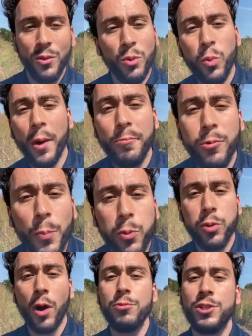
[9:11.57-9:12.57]
what
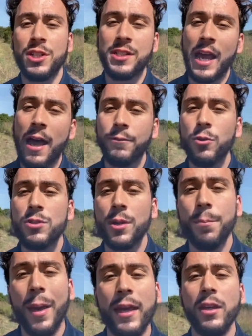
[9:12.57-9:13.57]
reproaches have you
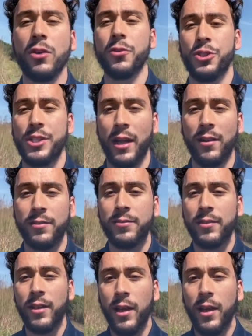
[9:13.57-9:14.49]
to make yourself?